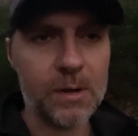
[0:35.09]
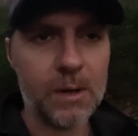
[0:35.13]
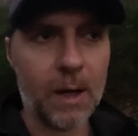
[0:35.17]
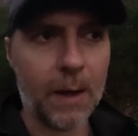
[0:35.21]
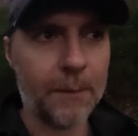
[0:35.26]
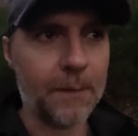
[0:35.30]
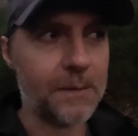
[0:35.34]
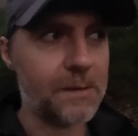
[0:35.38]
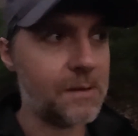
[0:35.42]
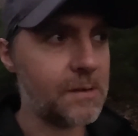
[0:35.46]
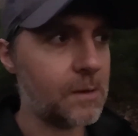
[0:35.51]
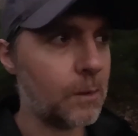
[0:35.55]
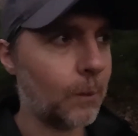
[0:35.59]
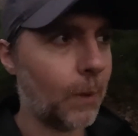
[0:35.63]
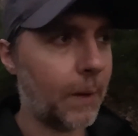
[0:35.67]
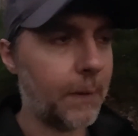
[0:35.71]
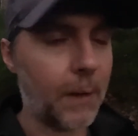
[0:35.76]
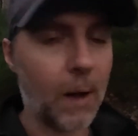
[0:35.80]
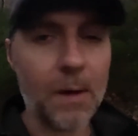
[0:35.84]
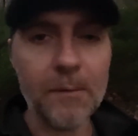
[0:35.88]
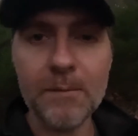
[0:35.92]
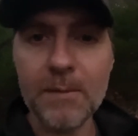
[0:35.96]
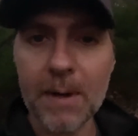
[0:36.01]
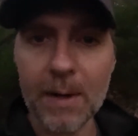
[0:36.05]
and this is the way
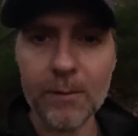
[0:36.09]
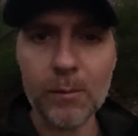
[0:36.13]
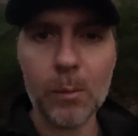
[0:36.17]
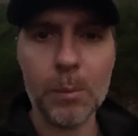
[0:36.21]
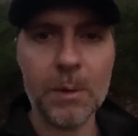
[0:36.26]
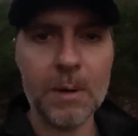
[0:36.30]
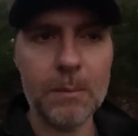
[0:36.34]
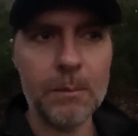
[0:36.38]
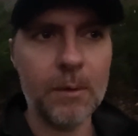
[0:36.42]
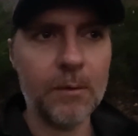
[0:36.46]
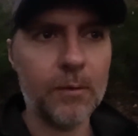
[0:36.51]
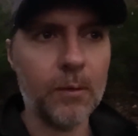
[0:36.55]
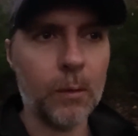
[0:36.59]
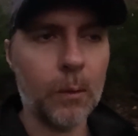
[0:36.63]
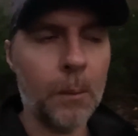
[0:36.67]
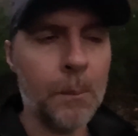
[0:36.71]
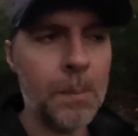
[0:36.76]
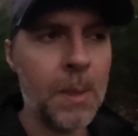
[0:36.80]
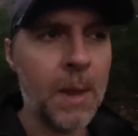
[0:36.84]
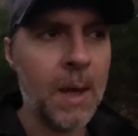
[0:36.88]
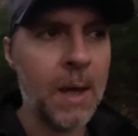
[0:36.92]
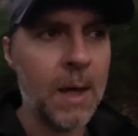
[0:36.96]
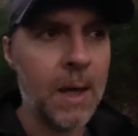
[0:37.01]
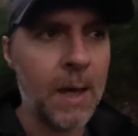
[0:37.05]
that I've never been before,
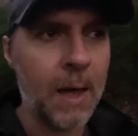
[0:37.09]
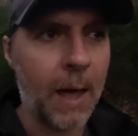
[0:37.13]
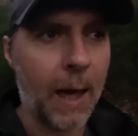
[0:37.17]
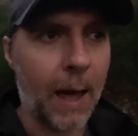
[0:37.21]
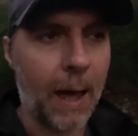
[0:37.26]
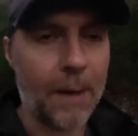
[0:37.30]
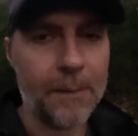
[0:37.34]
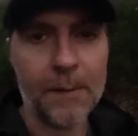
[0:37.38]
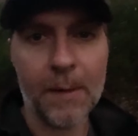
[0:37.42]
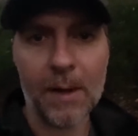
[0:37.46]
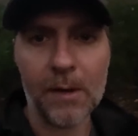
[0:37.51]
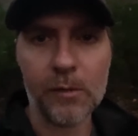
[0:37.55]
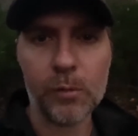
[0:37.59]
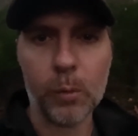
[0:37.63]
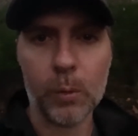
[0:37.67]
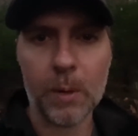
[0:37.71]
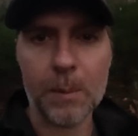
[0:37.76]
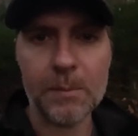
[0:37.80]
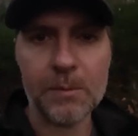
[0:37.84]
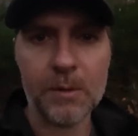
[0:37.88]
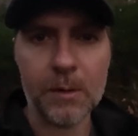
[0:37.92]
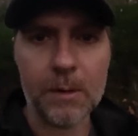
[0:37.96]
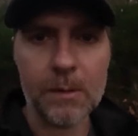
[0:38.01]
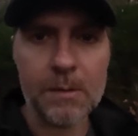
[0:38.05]
and that's what
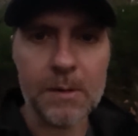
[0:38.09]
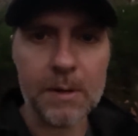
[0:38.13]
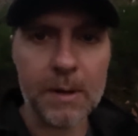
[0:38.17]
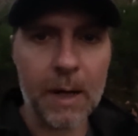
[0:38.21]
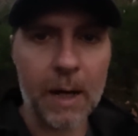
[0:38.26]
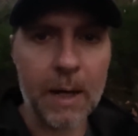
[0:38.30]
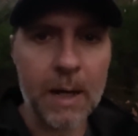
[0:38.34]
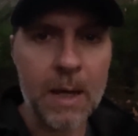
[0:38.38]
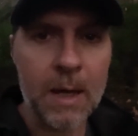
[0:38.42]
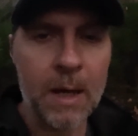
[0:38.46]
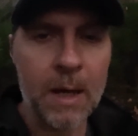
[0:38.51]
I'm doing today.